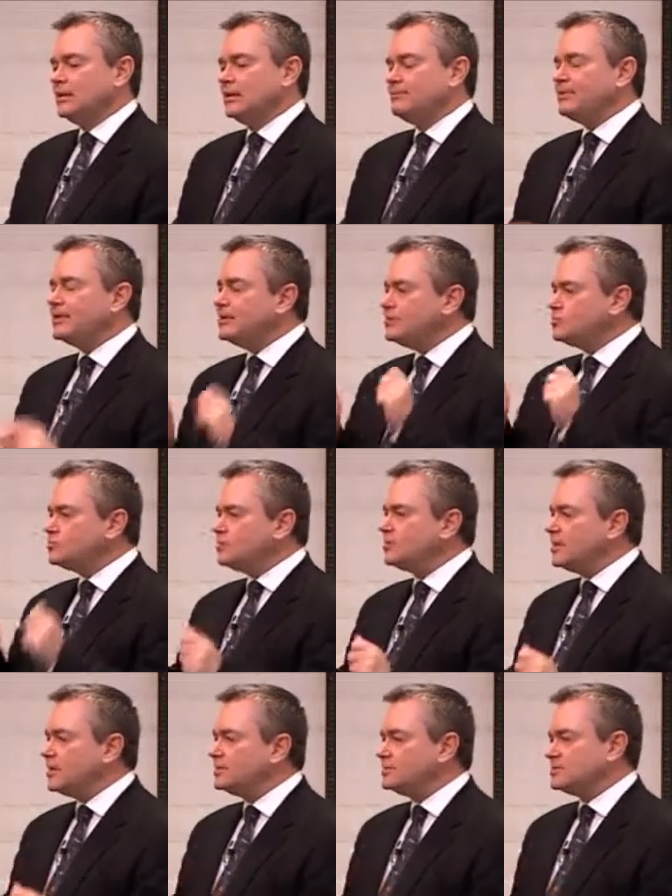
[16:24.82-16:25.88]
but here's what
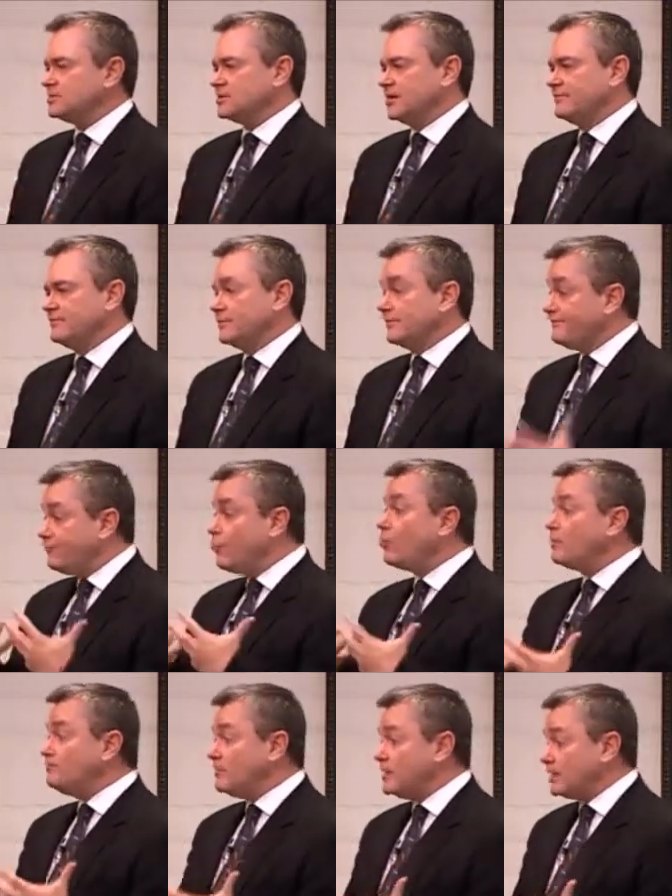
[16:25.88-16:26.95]
I discovered
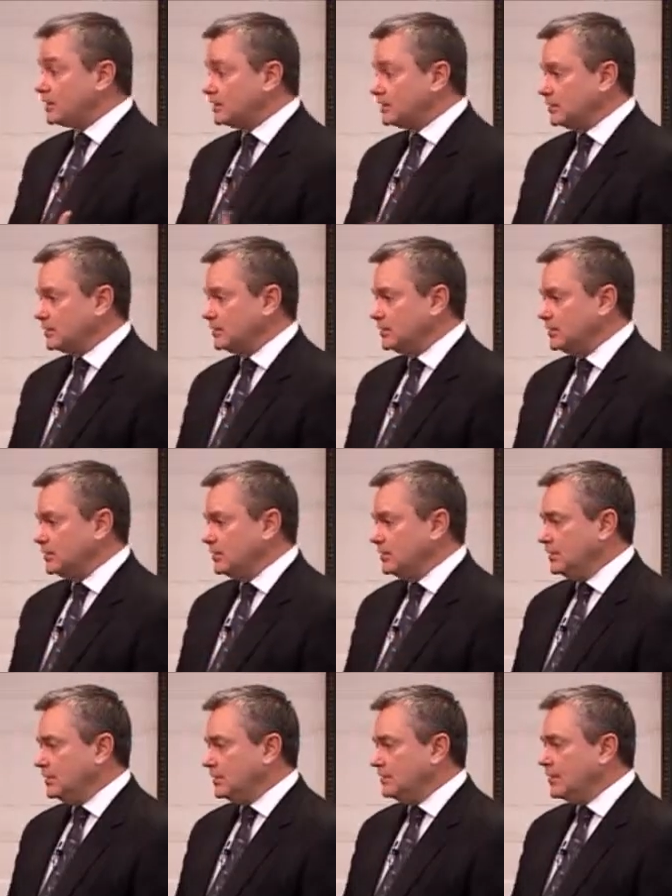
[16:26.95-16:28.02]
for me,
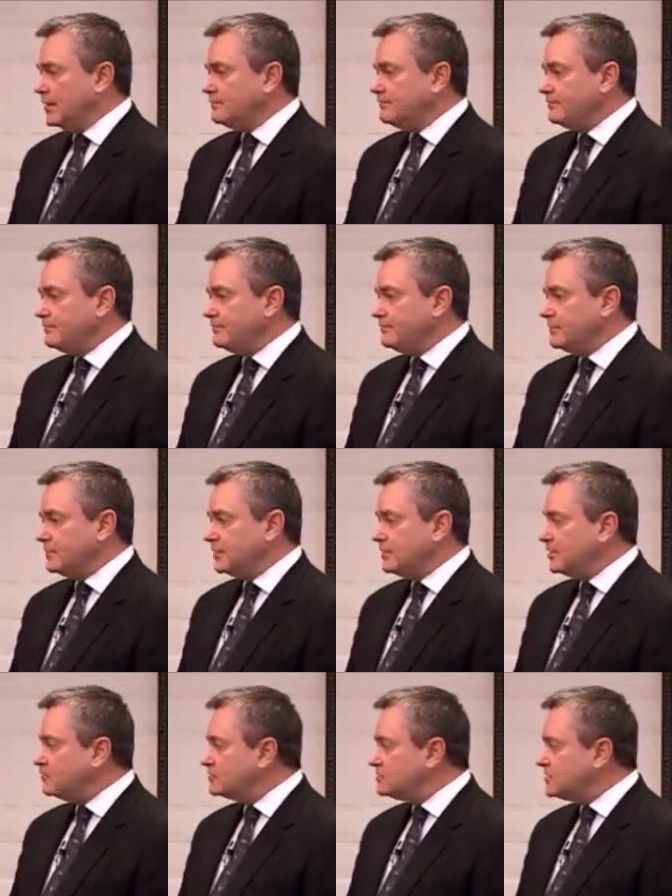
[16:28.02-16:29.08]
that
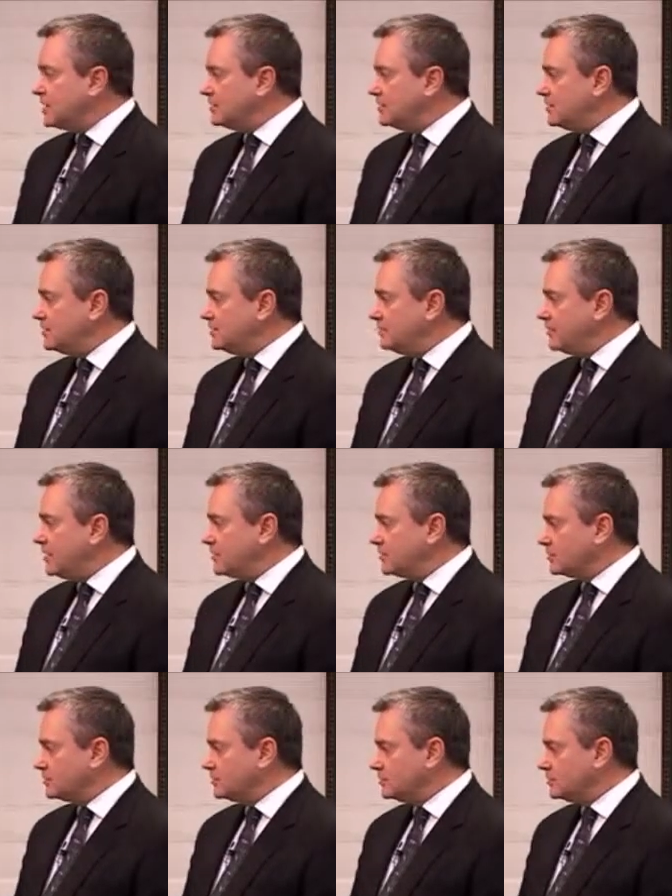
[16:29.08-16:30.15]
there was nothing
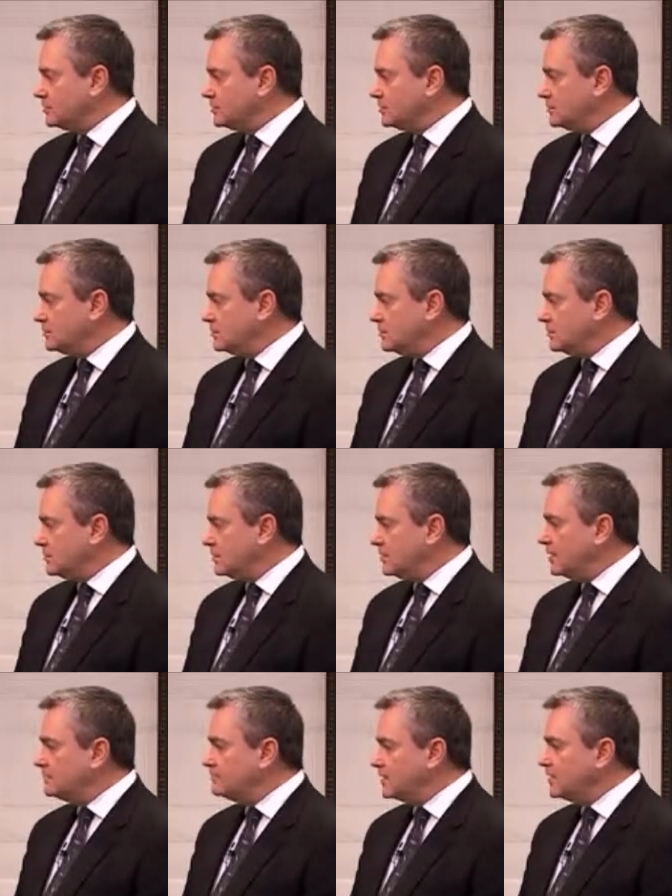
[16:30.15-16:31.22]
greater
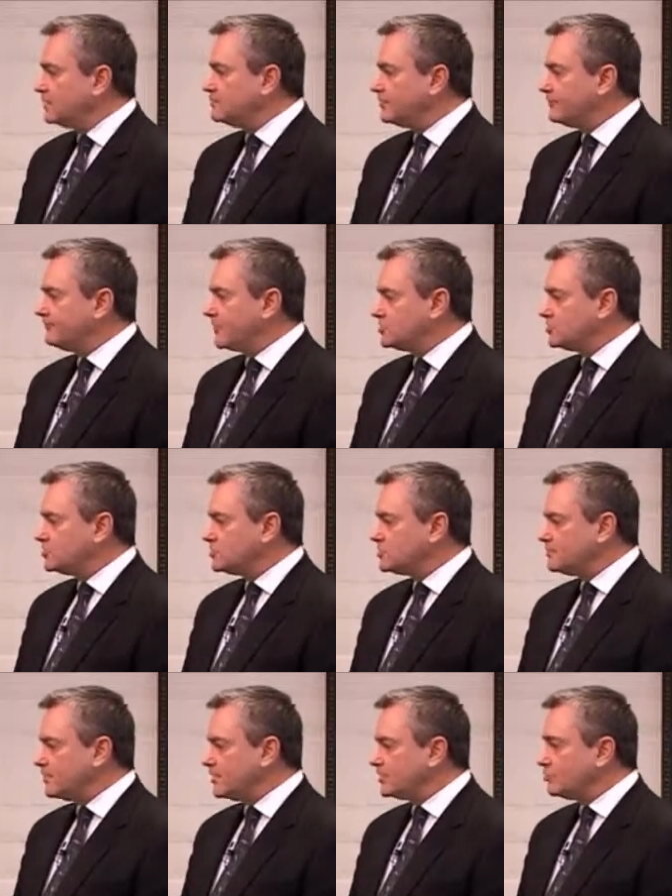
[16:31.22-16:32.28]
than being a professional
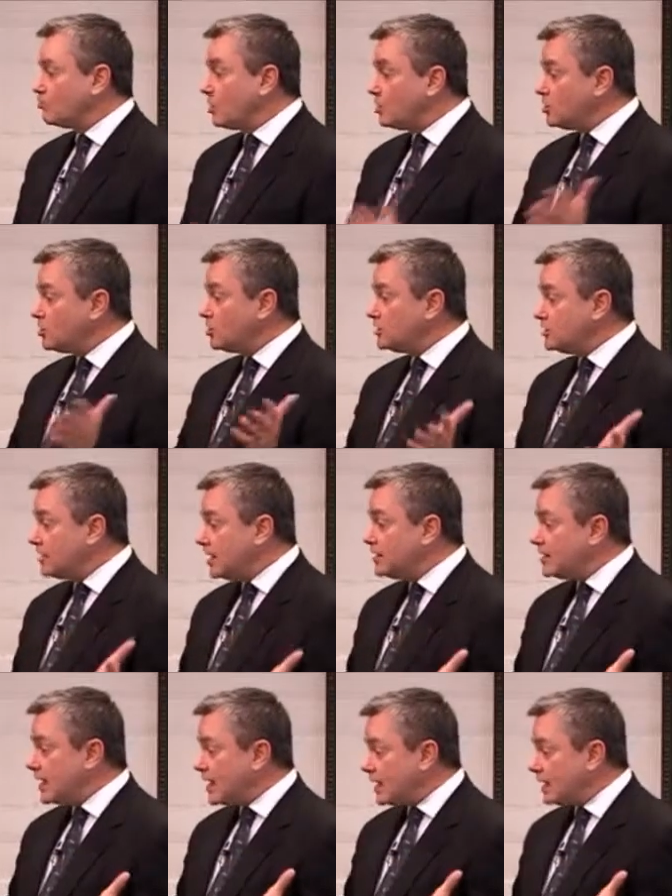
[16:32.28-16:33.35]
speaker. Where could a
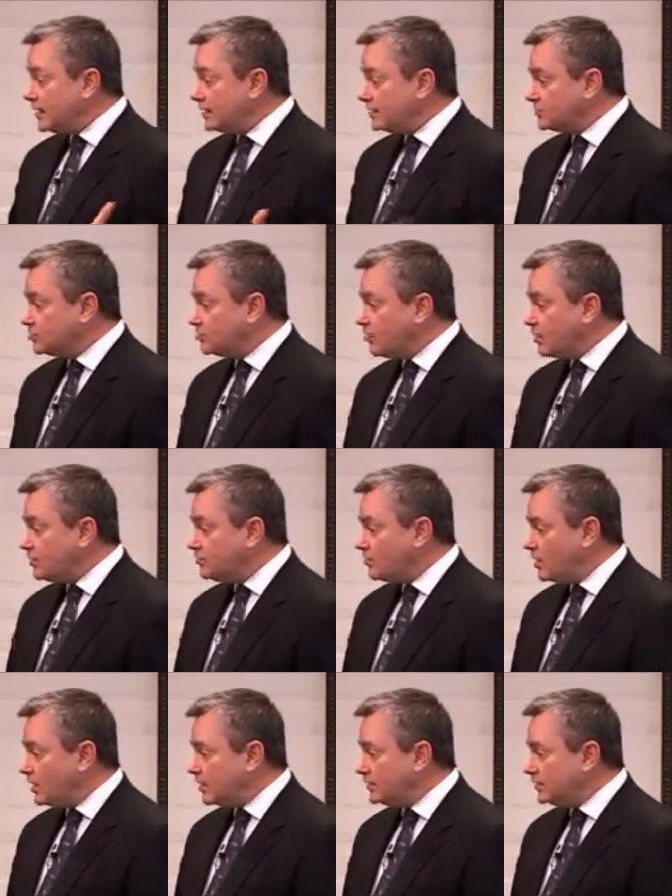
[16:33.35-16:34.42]
young guy at
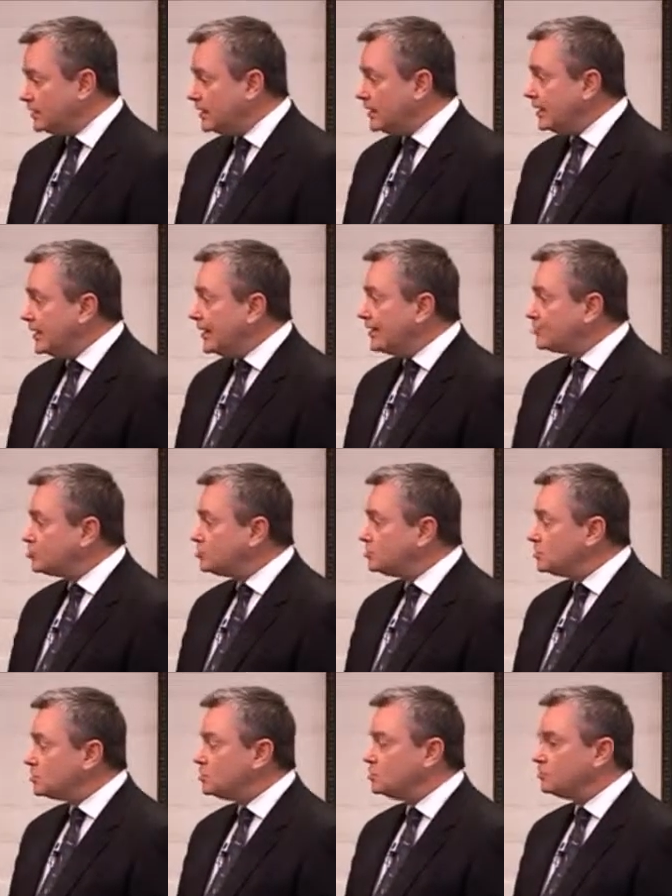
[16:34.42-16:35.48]
21
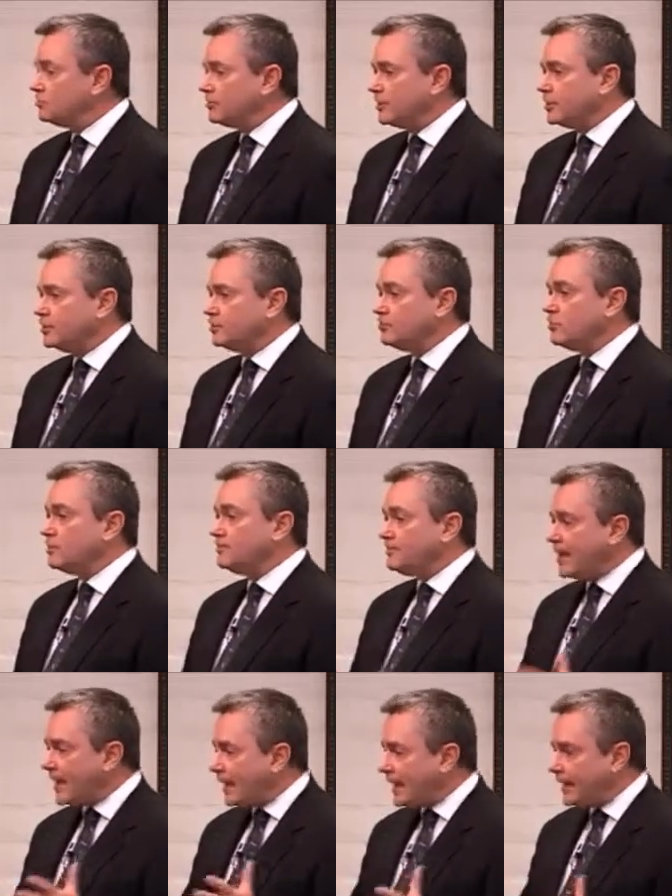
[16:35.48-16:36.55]
enter a career or a
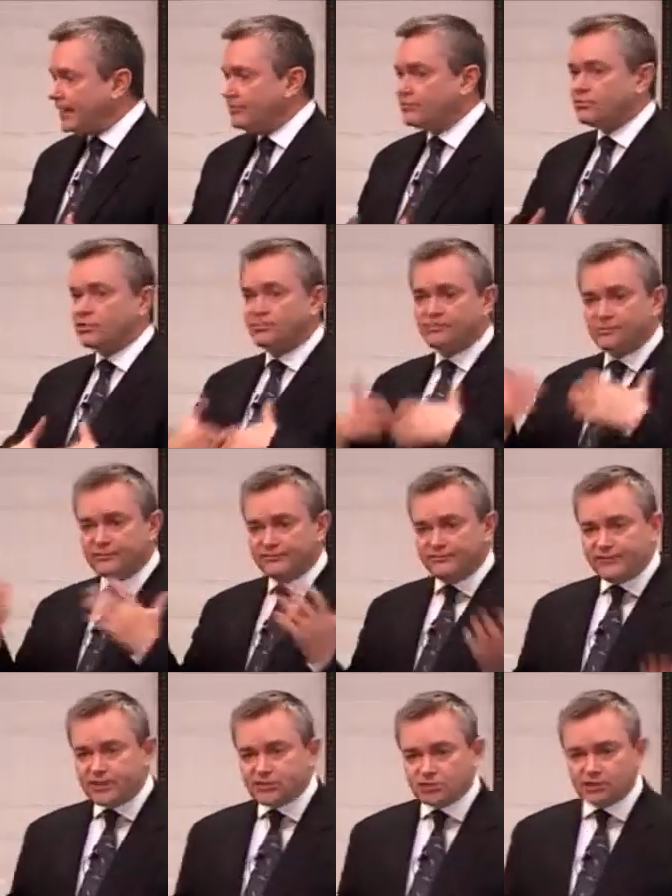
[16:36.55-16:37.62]
path or a
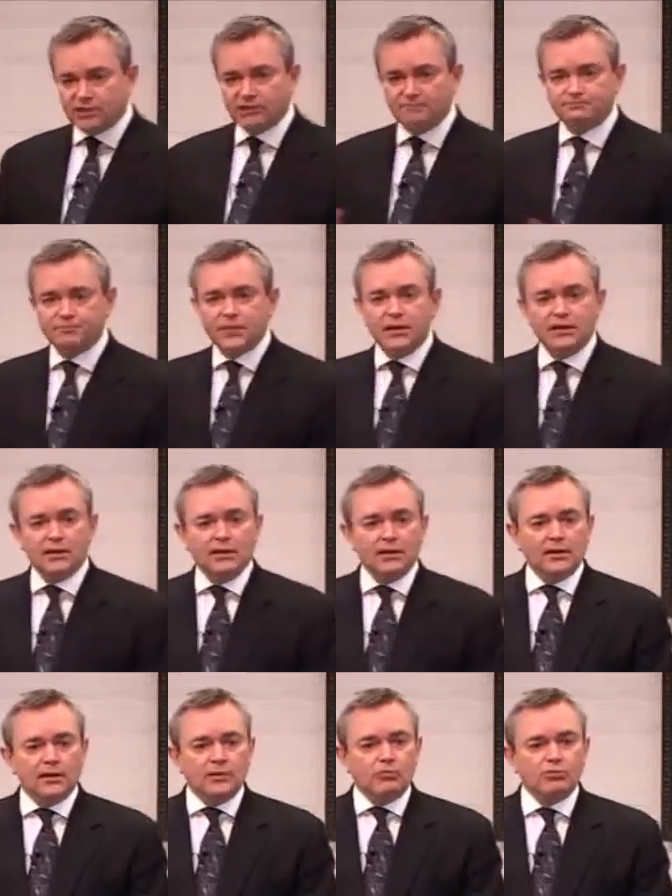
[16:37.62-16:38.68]
profession
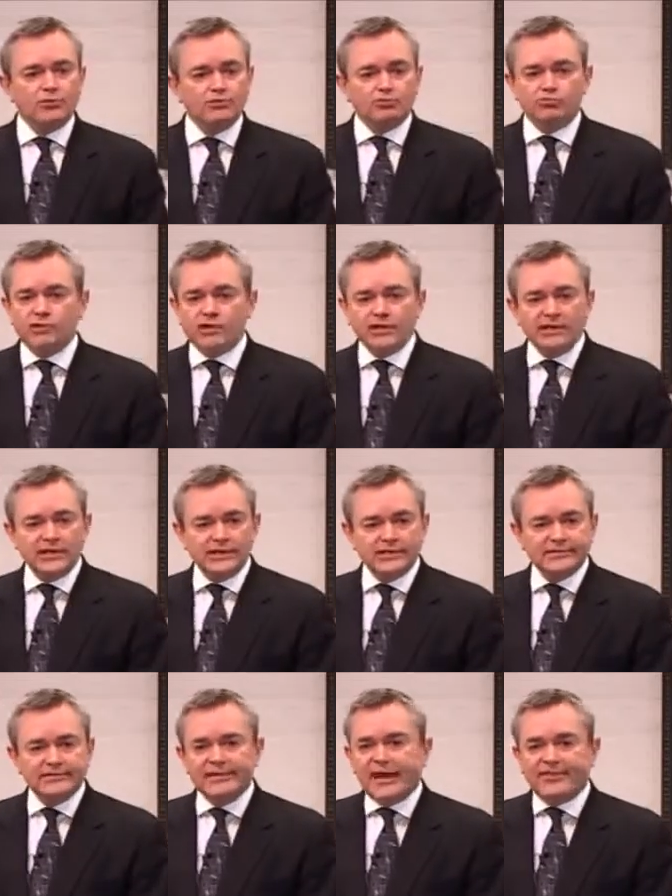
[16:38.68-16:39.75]
with really
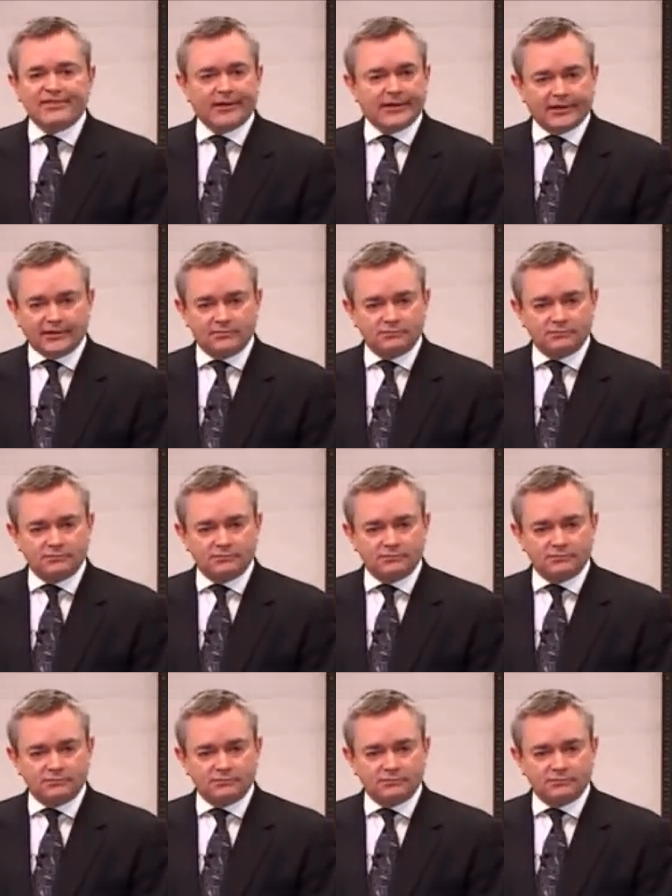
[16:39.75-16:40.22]
nothing?